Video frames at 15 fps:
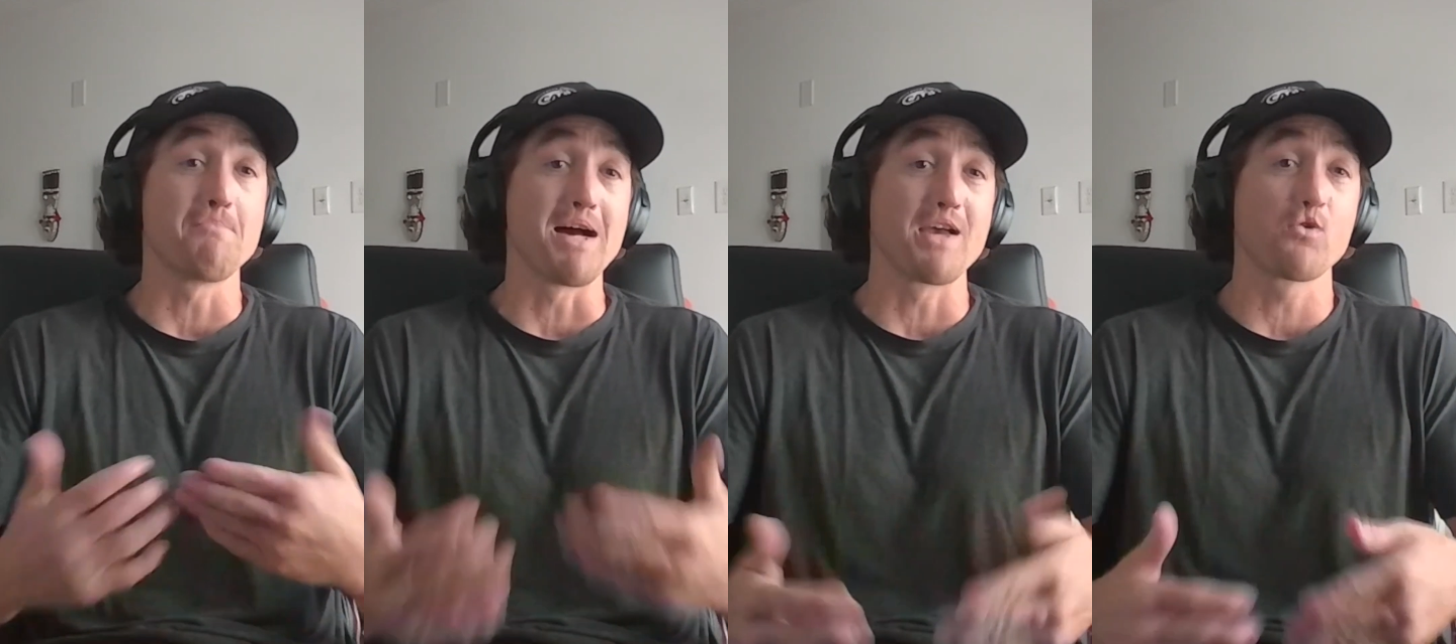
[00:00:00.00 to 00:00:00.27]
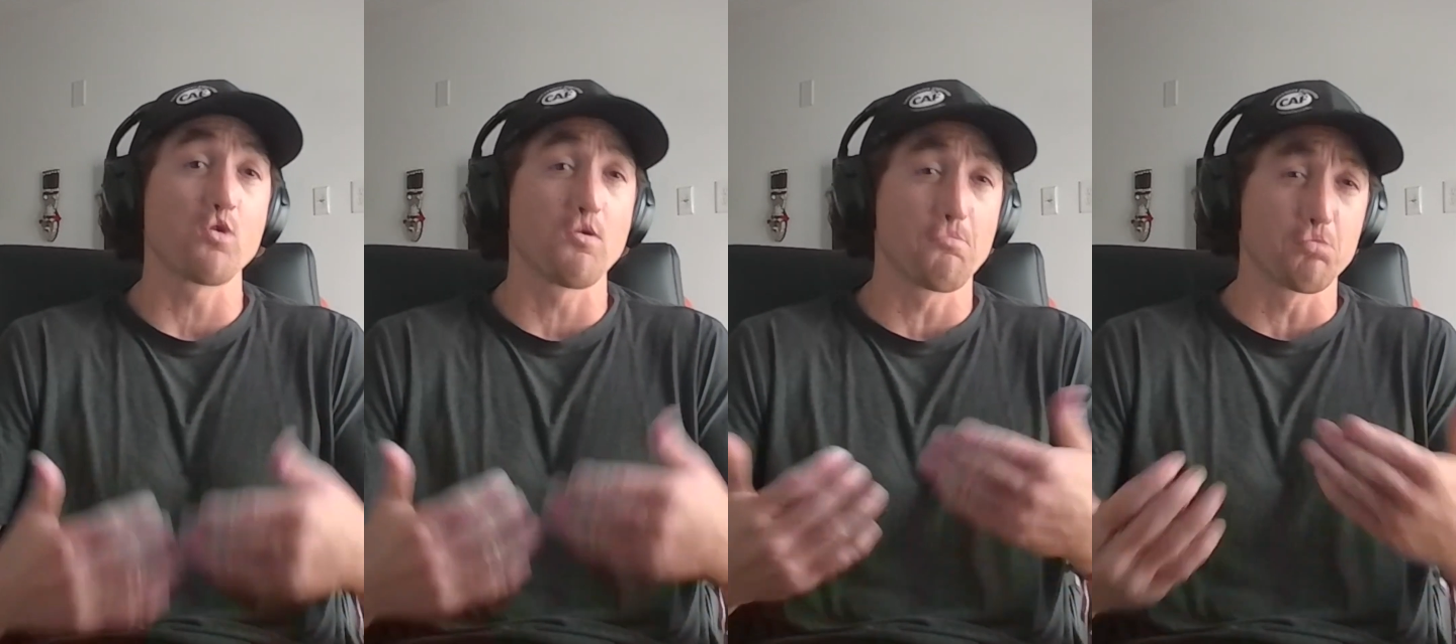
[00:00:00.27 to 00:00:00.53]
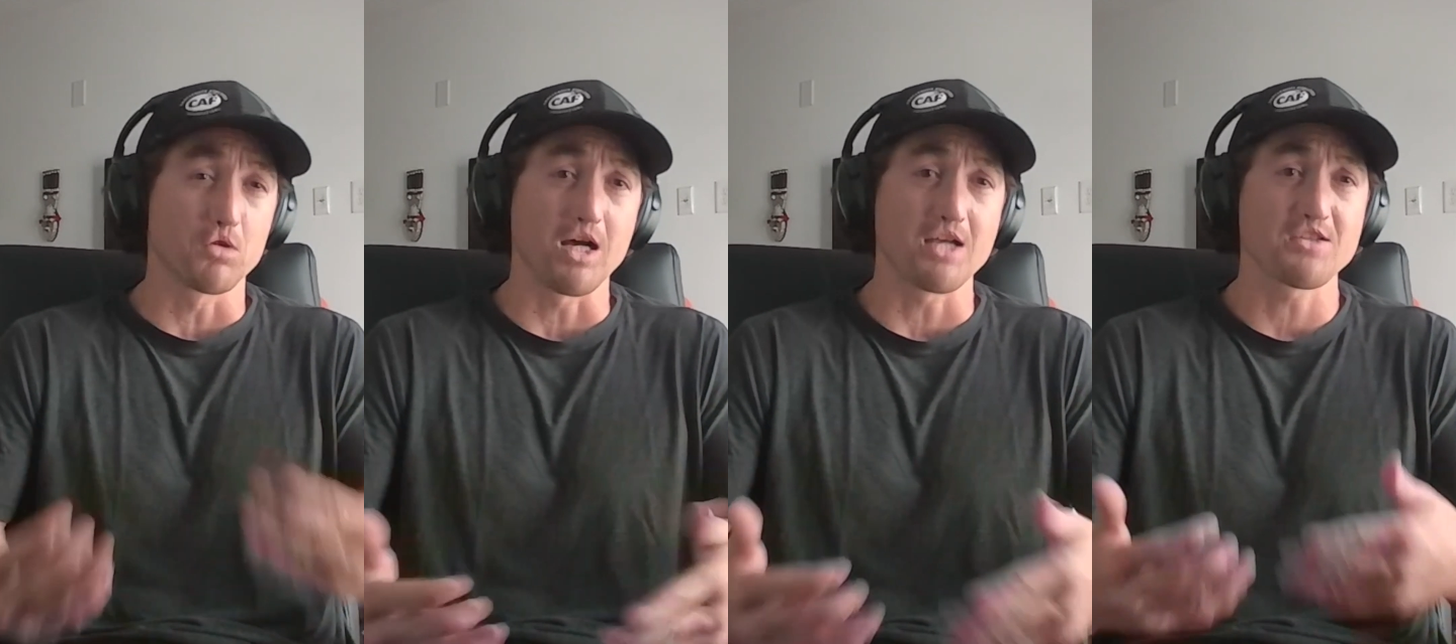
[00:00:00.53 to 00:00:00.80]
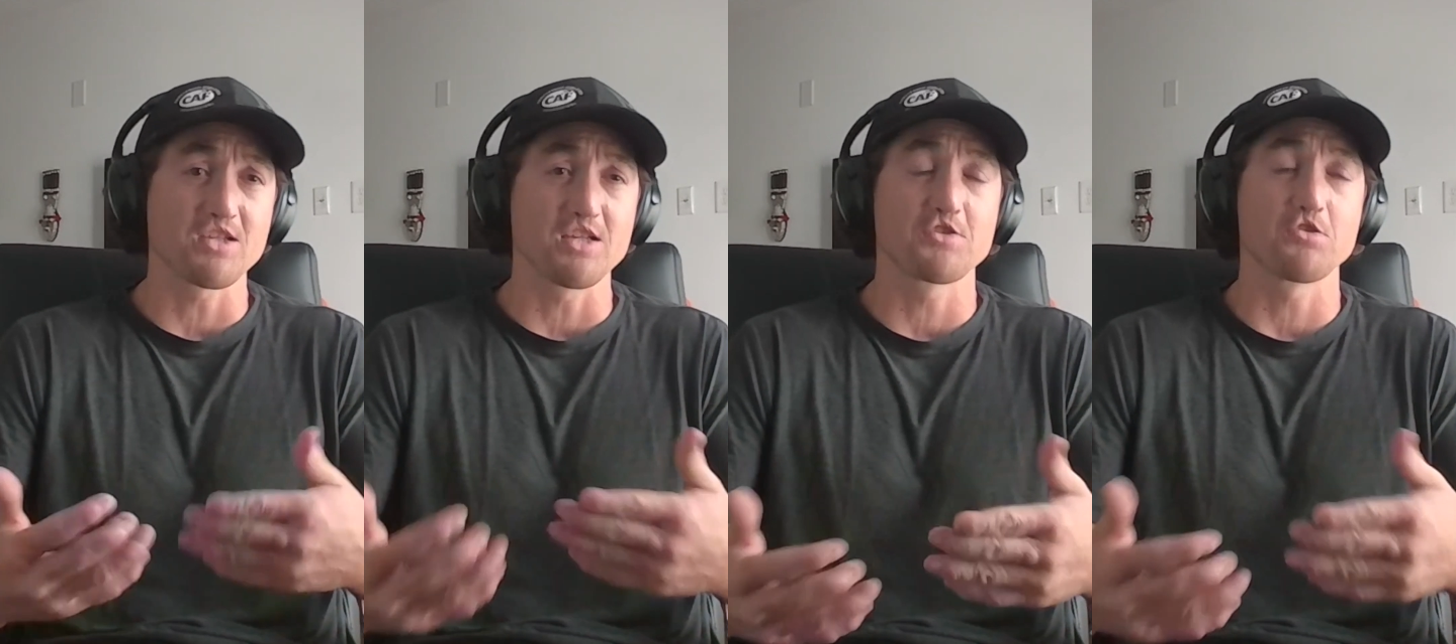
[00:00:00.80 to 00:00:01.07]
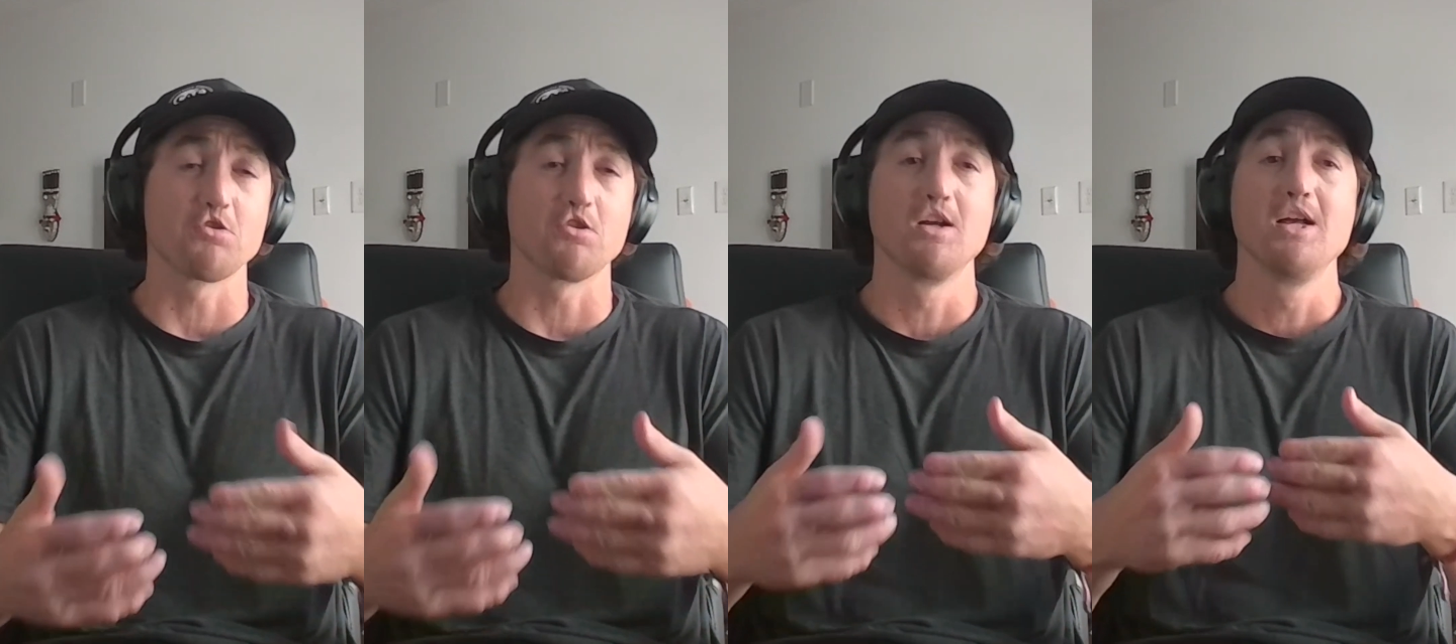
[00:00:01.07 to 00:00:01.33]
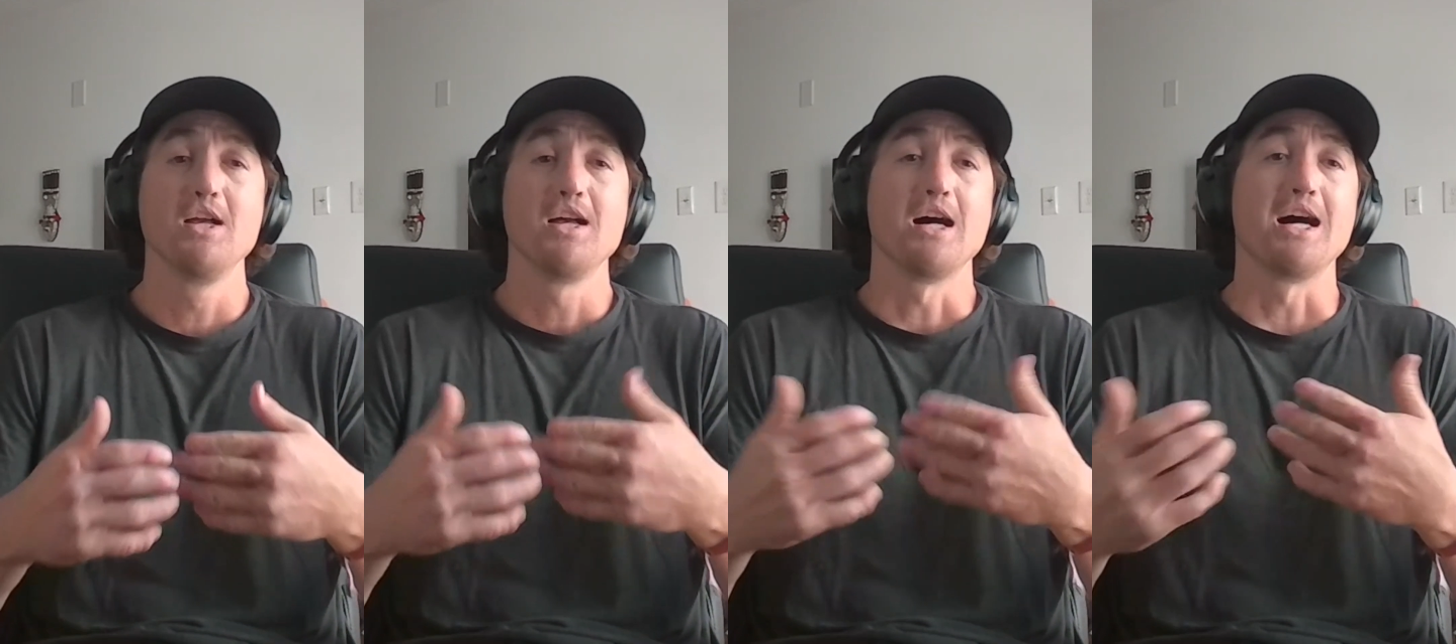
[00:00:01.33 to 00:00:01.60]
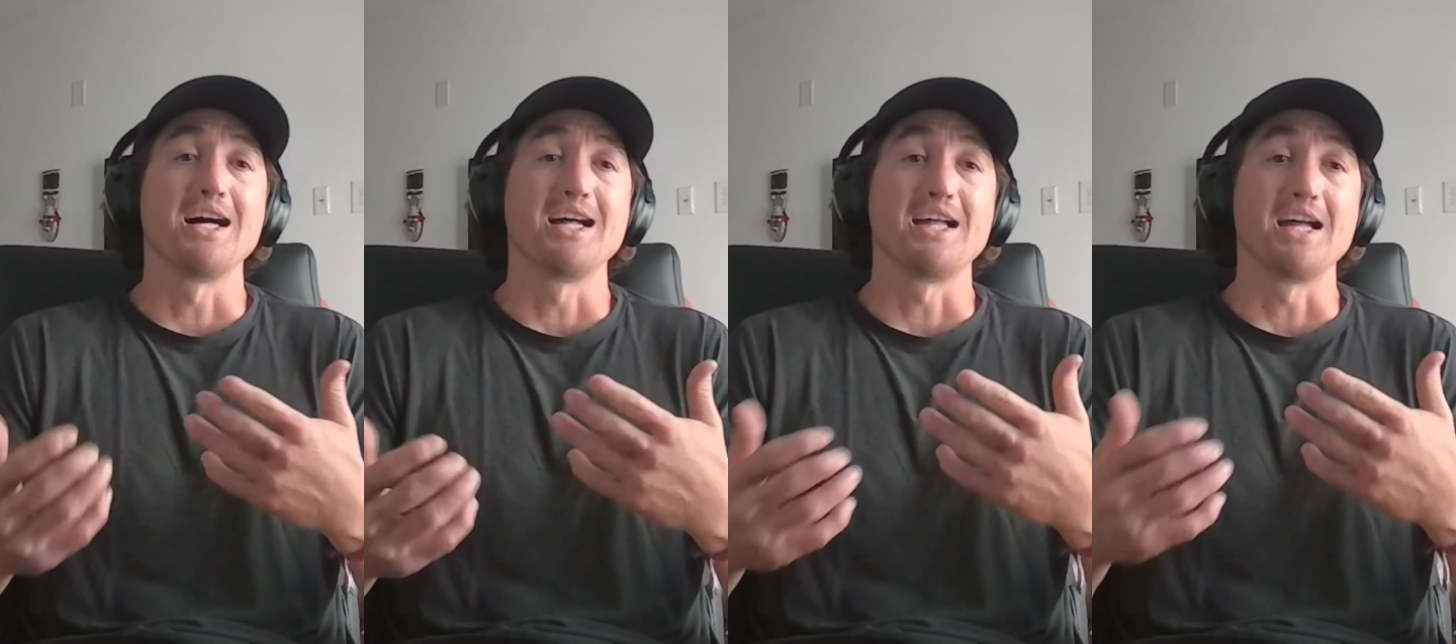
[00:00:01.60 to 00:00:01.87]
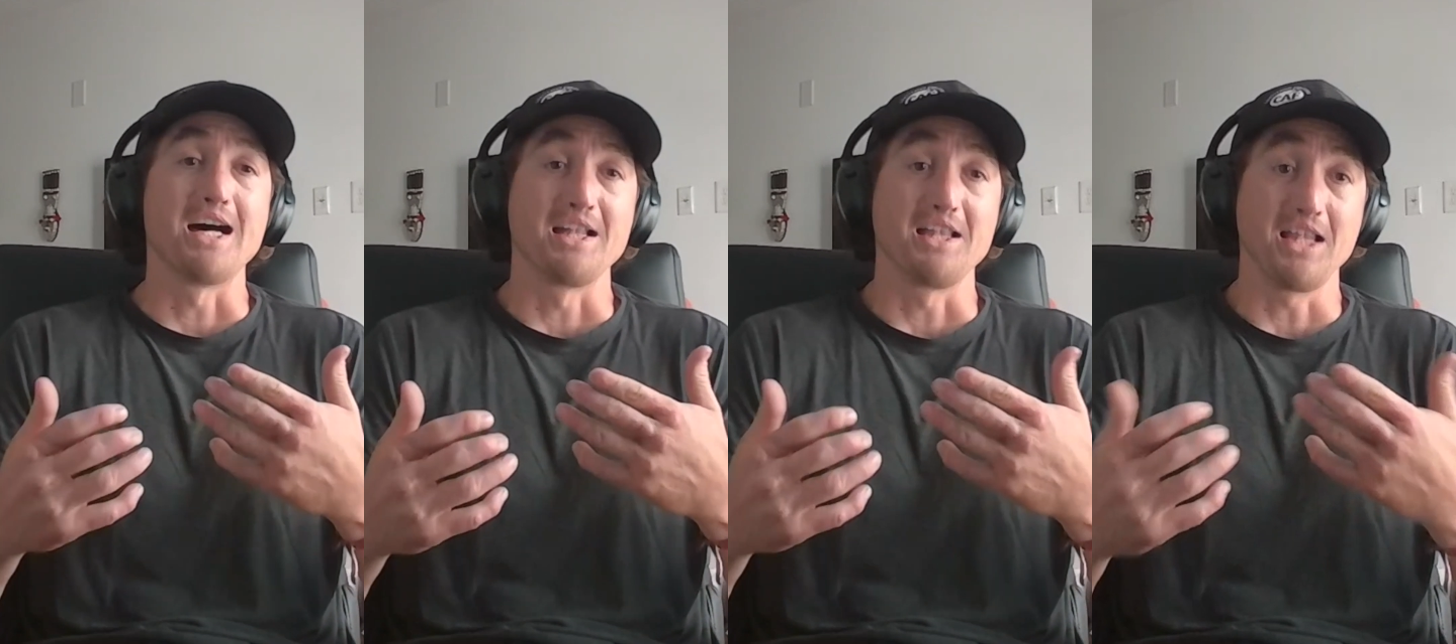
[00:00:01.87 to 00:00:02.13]
microprocessor
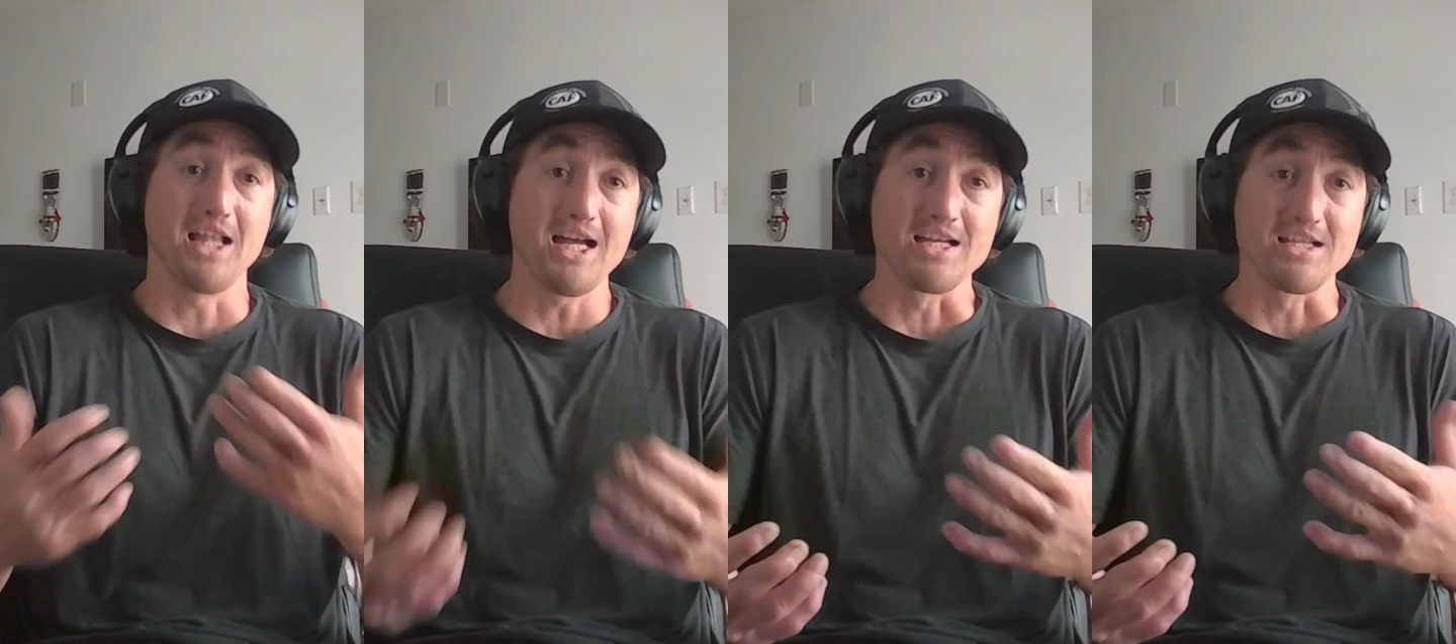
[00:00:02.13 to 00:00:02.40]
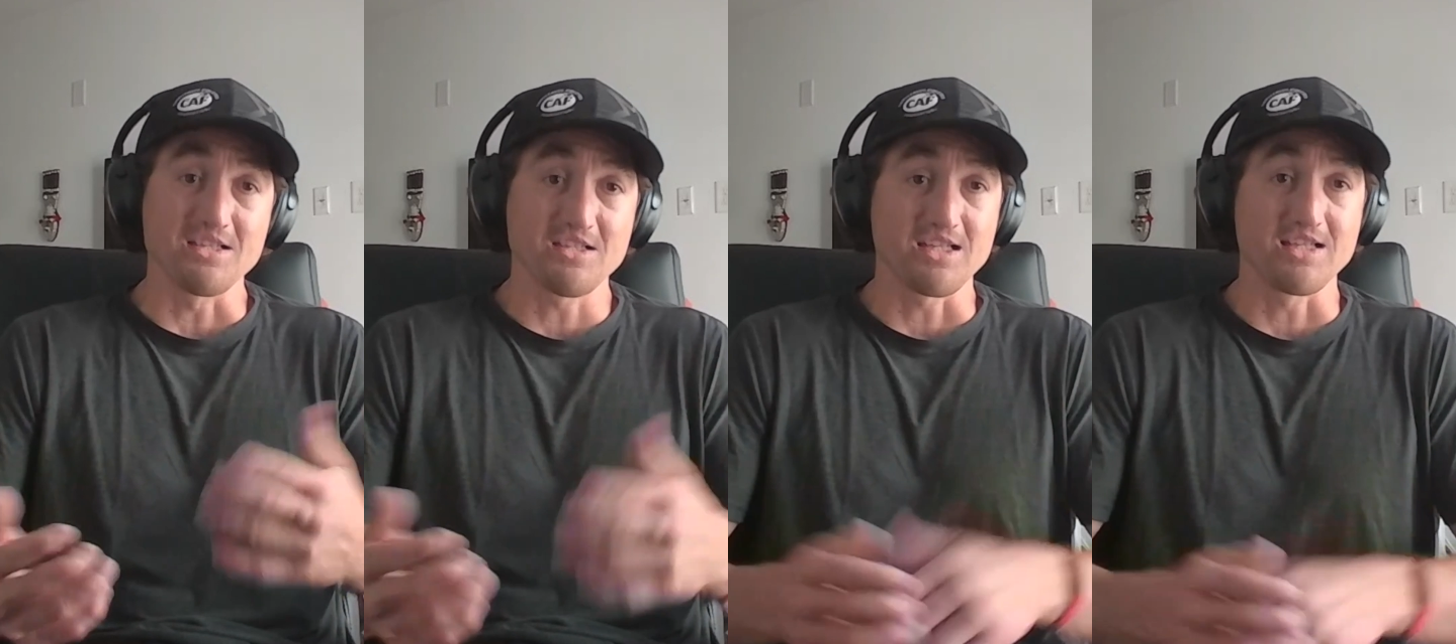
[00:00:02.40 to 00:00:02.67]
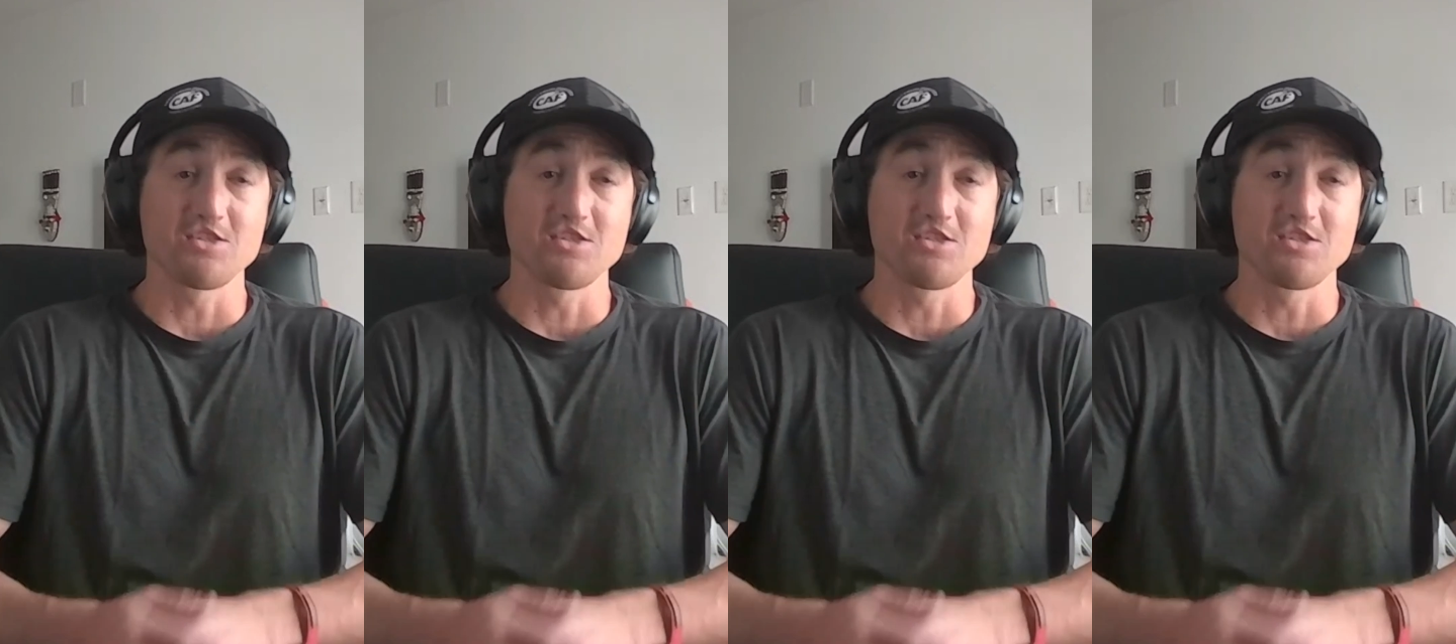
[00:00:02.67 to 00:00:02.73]
legs.